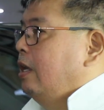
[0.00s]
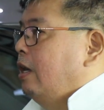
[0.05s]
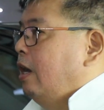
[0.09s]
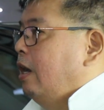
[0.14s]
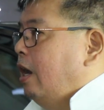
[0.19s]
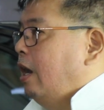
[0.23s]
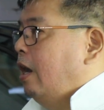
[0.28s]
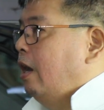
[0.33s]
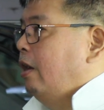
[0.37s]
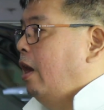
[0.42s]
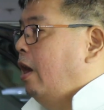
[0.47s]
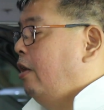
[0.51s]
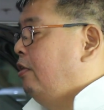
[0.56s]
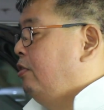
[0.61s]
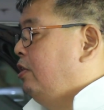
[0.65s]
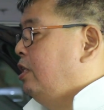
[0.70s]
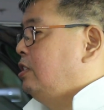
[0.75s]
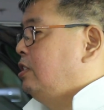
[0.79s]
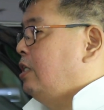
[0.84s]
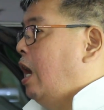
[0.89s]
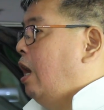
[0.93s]
Uh, are
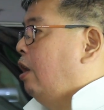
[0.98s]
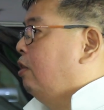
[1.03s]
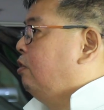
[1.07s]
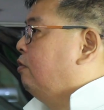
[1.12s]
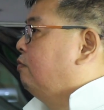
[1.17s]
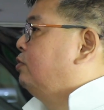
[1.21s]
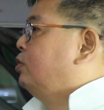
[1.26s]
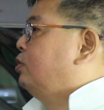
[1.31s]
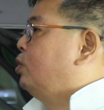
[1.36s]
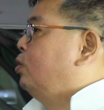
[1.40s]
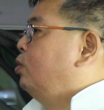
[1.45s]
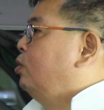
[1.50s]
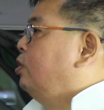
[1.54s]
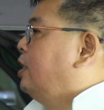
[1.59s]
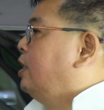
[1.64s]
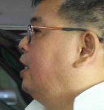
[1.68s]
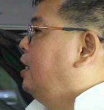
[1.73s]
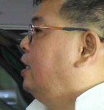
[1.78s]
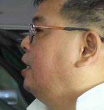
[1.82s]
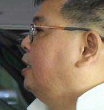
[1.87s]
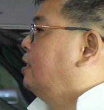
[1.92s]
these out of school
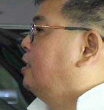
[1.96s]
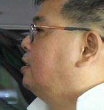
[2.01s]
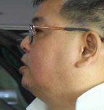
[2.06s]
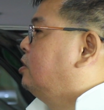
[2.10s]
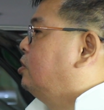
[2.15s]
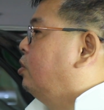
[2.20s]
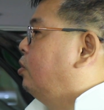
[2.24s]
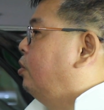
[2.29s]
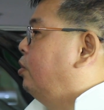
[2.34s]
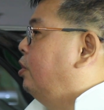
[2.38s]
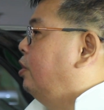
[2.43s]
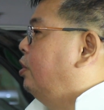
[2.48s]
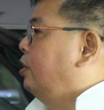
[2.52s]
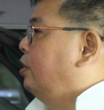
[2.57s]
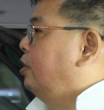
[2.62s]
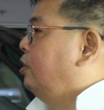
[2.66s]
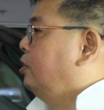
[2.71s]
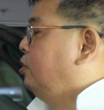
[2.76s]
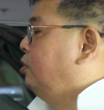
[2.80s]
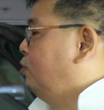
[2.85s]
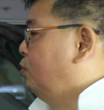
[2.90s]
kids or
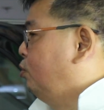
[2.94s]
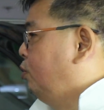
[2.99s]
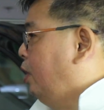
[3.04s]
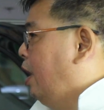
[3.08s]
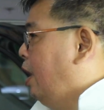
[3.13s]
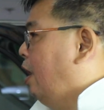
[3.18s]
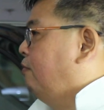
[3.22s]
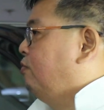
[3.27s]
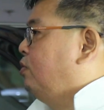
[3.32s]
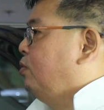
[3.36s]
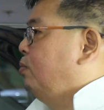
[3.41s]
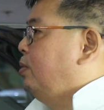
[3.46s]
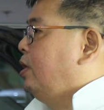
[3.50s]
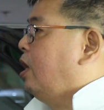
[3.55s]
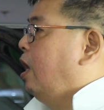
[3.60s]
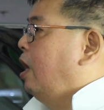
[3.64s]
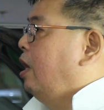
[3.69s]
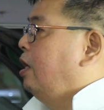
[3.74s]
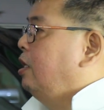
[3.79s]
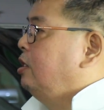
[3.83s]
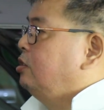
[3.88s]
do they have to be
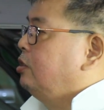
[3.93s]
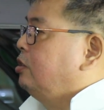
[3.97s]
college